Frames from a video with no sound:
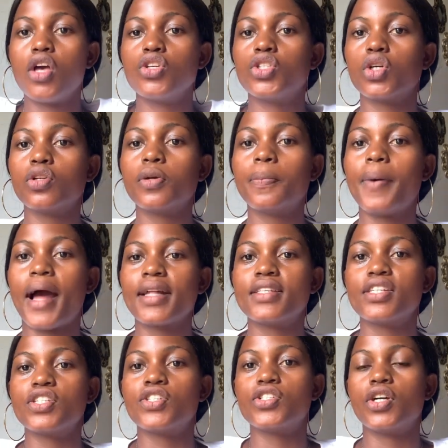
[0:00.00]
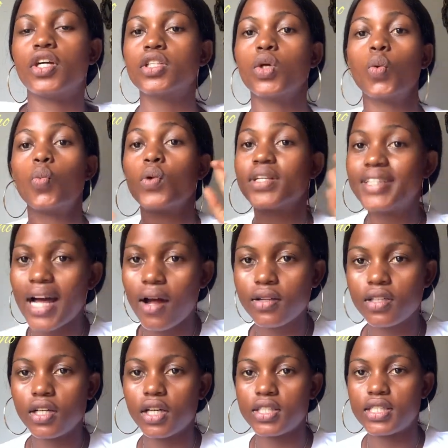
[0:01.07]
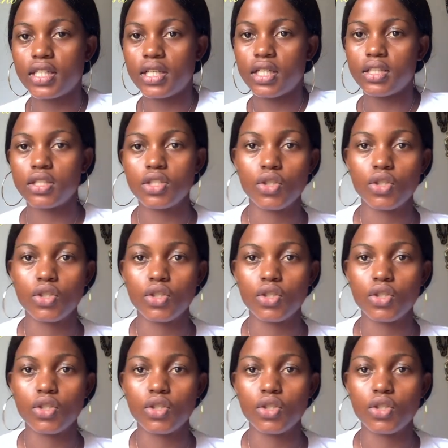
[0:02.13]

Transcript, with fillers: shoulder pad t-shirt without cutting it